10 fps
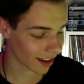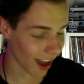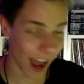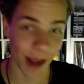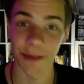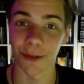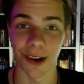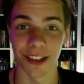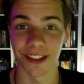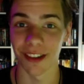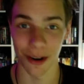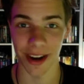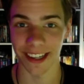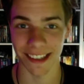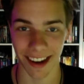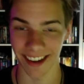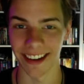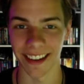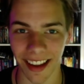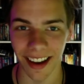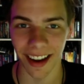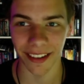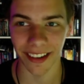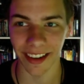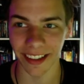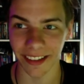was so excited. I was like,